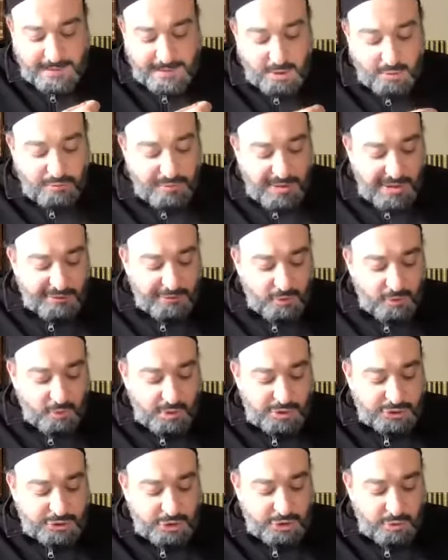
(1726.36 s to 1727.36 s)
Rather,
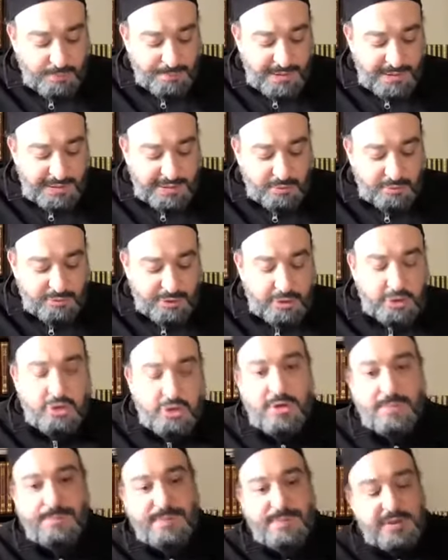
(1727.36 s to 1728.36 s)
one should repel it with a
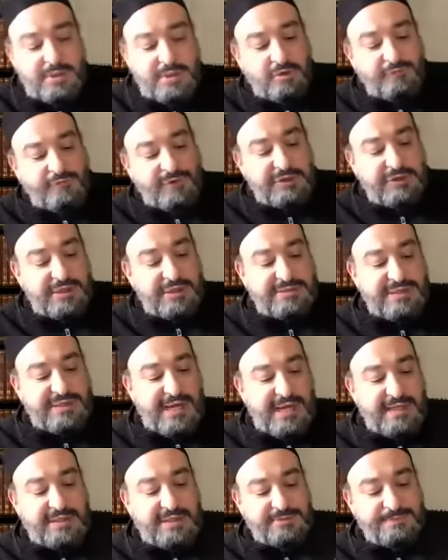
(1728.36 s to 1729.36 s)
good opinion of Allah
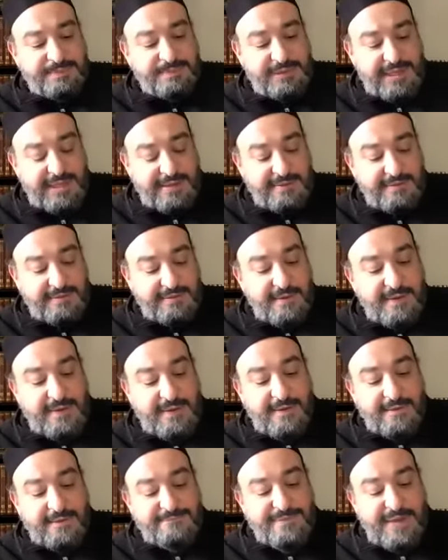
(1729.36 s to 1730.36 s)
Ta'ala's plan.
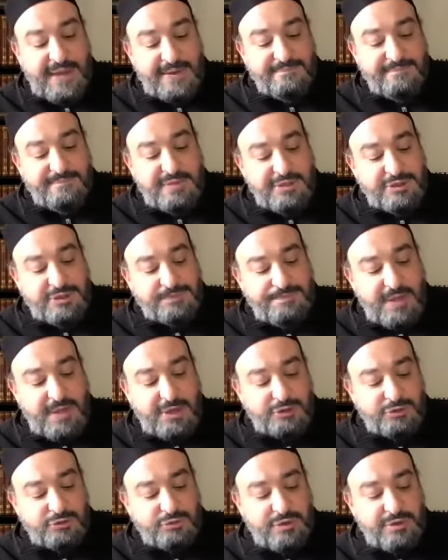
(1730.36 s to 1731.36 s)
That means
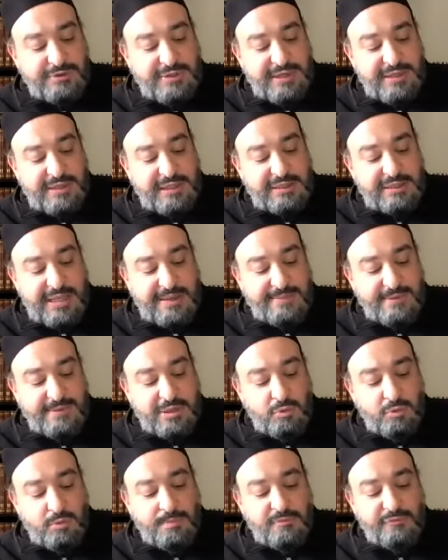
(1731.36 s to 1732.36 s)
picturing that a calamity
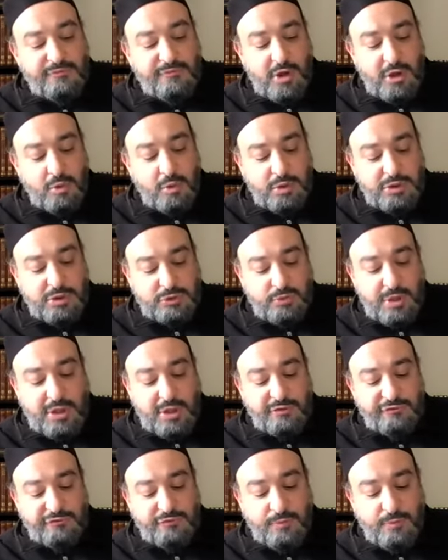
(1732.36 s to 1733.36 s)
will befall one's
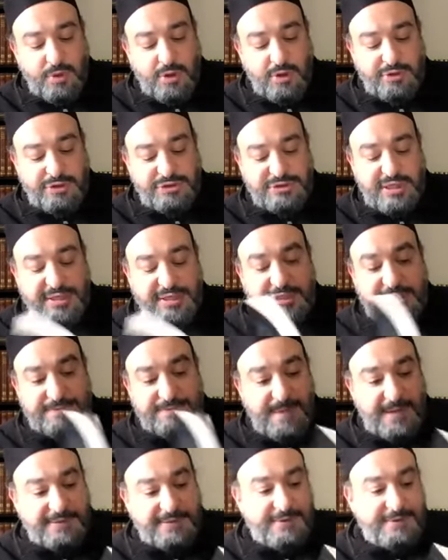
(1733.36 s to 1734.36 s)
wealth from where it is not
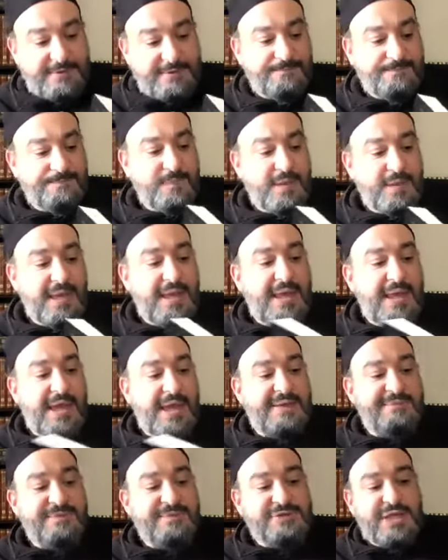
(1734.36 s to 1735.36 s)
expected, and
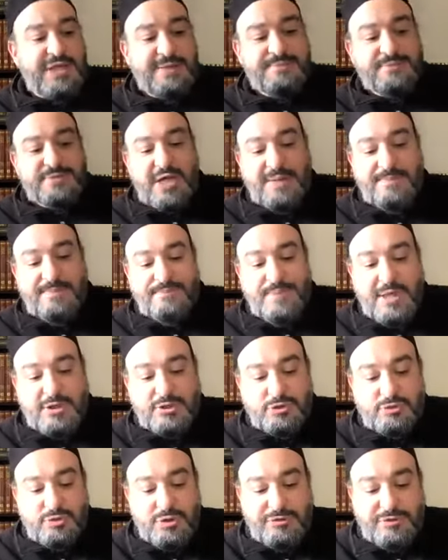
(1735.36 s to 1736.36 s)
at the same time
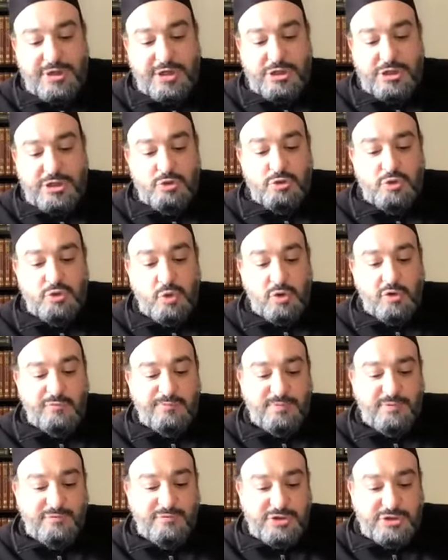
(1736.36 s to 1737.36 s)
picturing that a new door
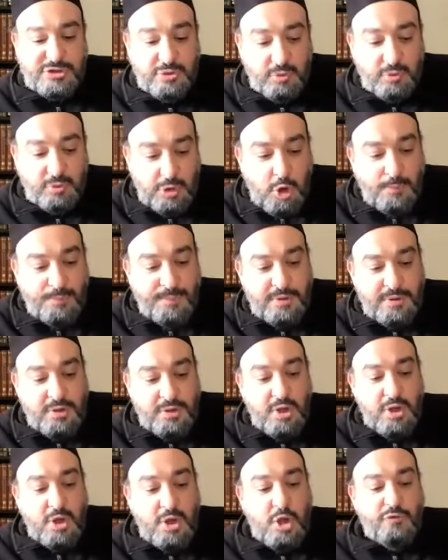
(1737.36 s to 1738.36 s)
of provision will
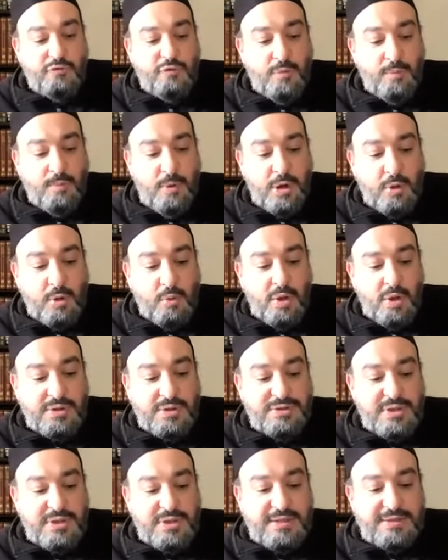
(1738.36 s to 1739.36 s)
open from where one
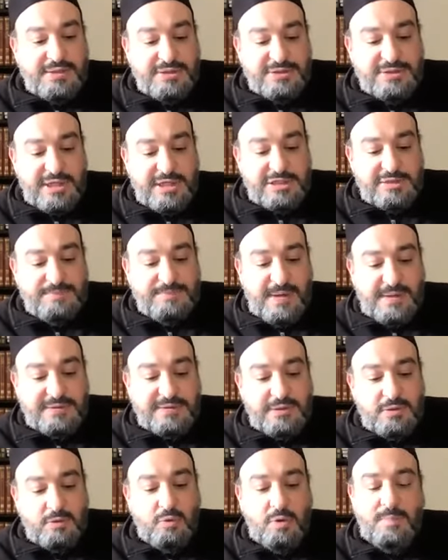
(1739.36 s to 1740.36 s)
does not expect it.